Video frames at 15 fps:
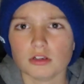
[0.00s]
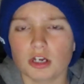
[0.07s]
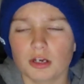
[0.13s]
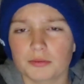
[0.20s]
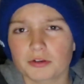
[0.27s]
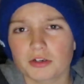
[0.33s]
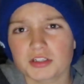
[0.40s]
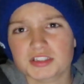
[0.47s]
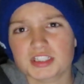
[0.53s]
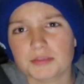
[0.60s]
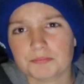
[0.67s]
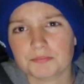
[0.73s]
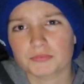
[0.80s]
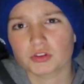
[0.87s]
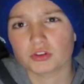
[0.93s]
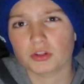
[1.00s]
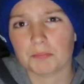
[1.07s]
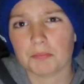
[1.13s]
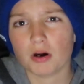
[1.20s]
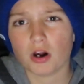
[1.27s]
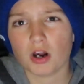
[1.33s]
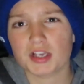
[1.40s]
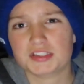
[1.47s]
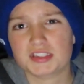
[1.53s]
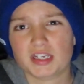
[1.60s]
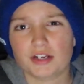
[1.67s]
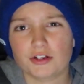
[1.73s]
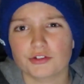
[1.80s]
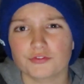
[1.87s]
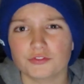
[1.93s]
I'm going to tip the Pies to
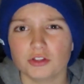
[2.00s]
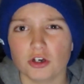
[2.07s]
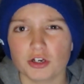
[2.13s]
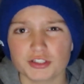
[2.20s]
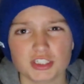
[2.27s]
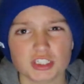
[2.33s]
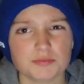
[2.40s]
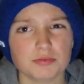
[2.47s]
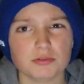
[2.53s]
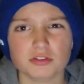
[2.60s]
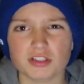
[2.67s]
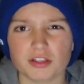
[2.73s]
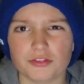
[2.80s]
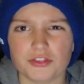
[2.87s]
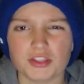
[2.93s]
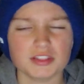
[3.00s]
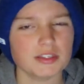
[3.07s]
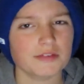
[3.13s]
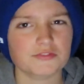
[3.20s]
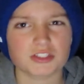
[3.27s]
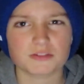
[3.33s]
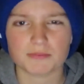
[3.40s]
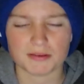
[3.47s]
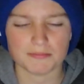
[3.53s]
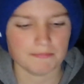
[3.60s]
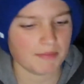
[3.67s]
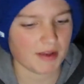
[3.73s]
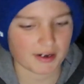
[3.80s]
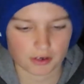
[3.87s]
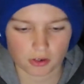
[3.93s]
get over the line just because I think they've just been
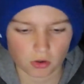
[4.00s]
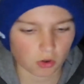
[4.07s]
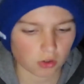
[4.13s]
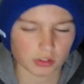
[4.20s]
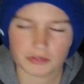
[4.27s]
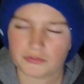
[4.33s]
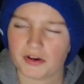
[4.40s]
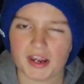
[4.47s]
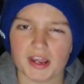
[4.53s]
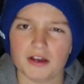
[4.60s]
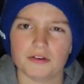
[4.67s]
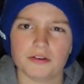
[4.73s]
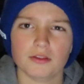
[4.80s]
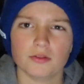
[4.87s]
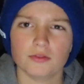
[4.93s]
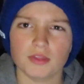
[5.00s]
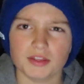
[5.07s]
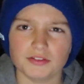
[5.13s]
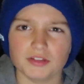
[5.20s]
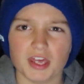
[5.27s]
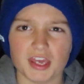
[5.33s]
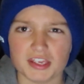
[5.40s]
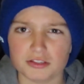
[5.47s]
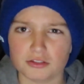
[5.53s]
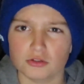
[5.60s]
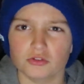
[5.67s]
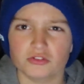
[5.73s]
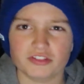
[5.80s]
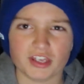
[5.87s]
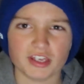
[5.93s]
better all around than the
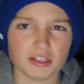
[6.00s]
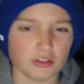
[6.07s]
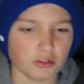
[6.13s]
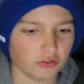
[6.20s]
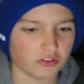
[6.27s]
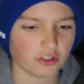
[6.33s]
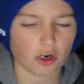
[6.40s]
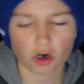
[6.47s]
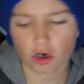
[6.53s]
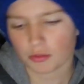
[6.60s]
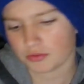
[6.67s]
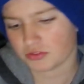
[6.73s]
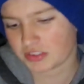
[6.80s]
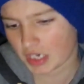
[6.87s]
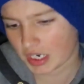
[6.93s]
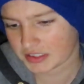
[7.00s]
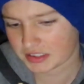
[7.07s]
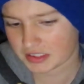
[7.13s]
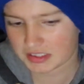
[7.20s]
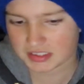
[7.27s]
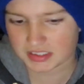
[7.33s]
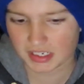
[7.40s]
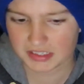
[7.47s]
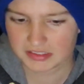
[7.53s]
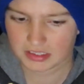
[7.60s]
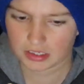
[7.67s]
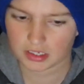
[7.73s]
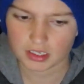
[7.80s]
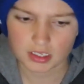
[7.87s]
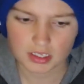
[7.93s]
Eagles. Eagles, horrible start to the
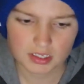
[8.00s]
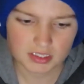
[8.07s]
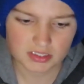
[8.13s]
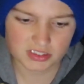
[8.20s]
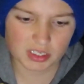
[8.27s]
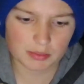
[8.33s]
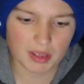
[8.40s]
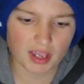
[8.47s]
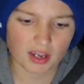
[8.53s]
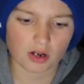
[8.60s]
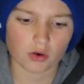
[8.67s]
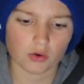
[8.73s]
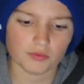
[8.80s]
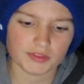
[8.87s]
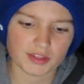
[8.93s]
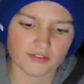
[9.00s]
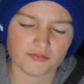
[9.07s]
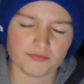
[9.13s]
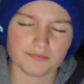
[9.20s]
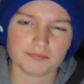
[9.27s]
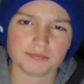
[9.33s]
season. Somehow they've